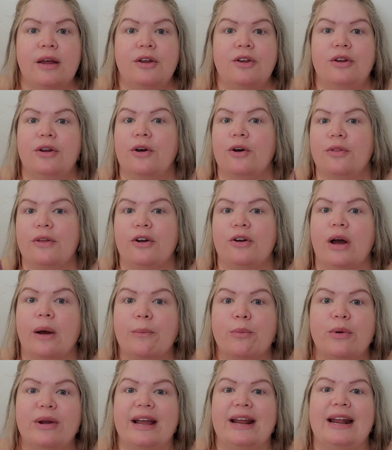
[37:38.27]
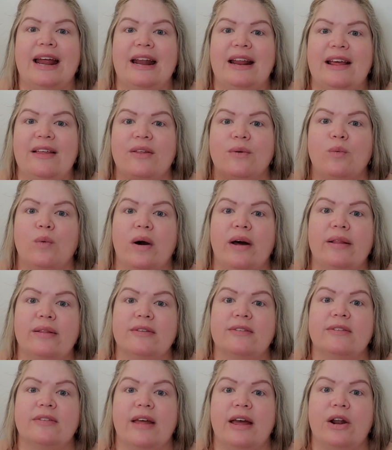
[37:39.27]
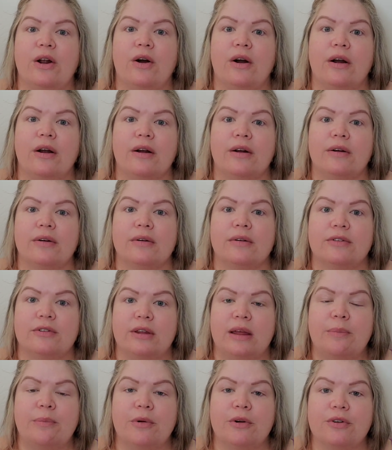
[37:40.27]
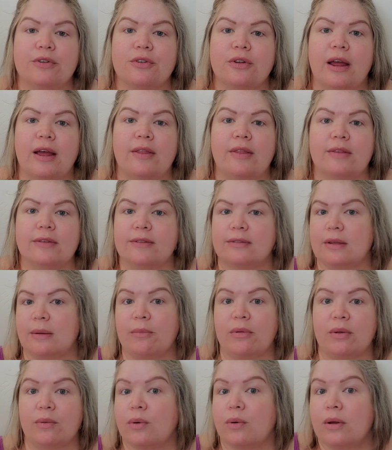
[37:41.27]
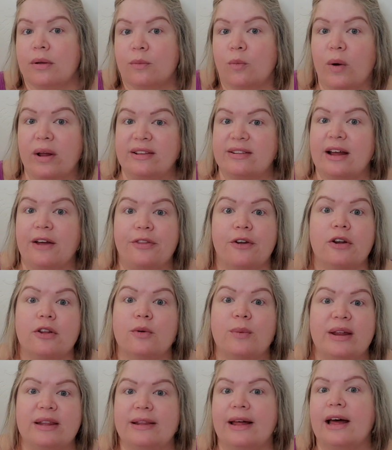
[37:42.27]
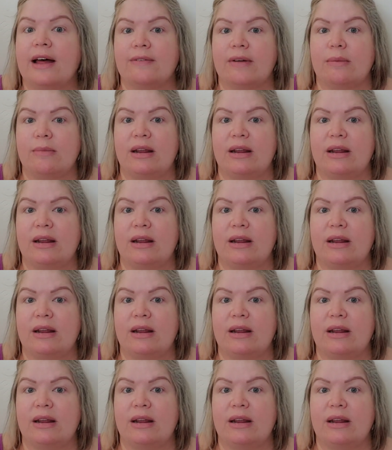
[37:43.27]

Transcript: You know, they're not bringing any of the ones that are sleepers and some of the ones out there that we love.